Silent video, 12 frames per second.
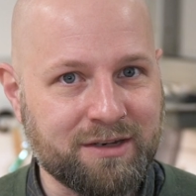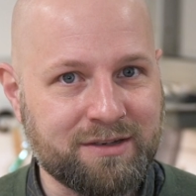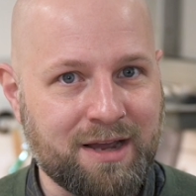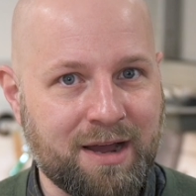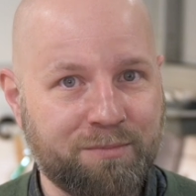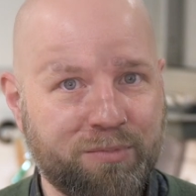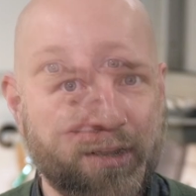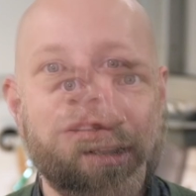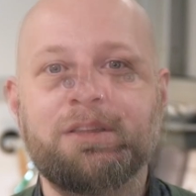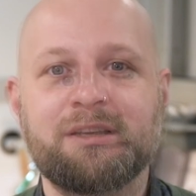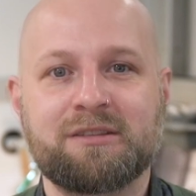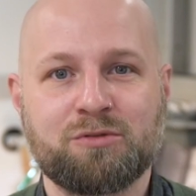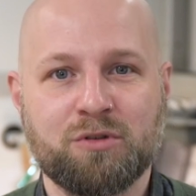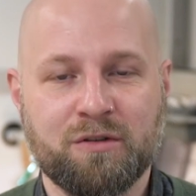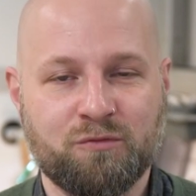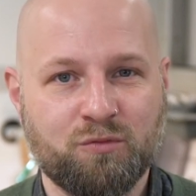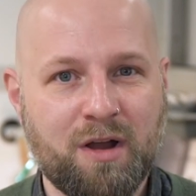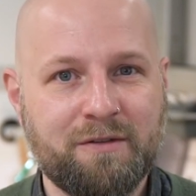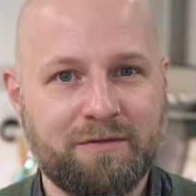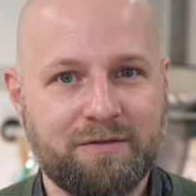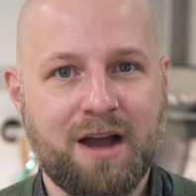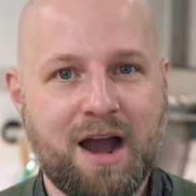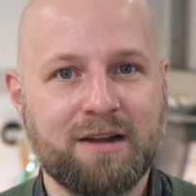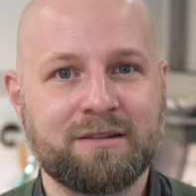on top, this sort of rough
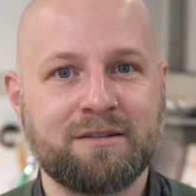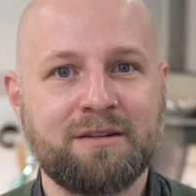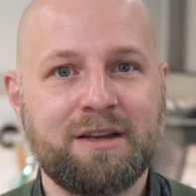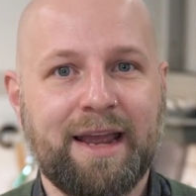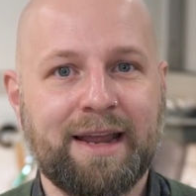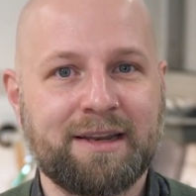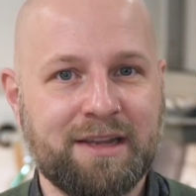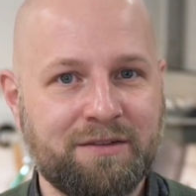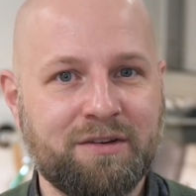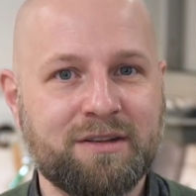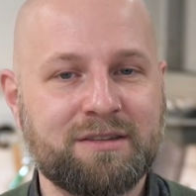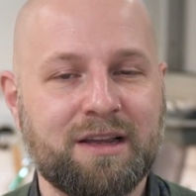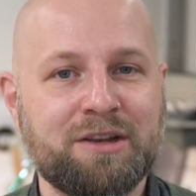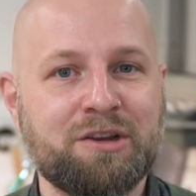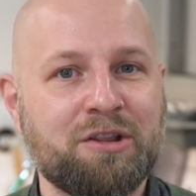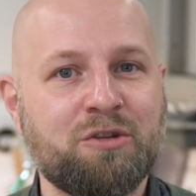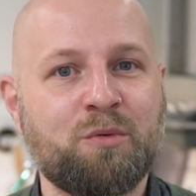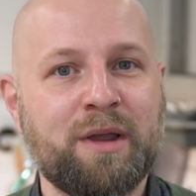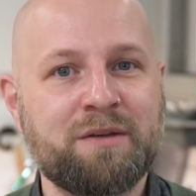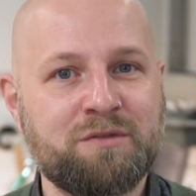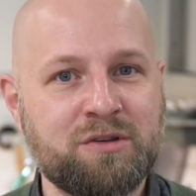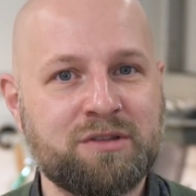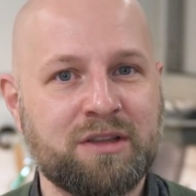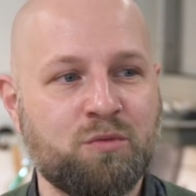cotton, and give us another way of
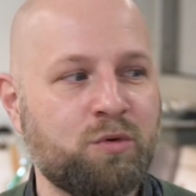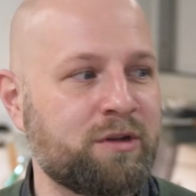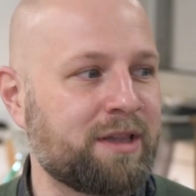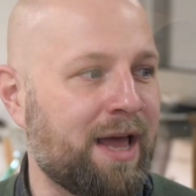using the wood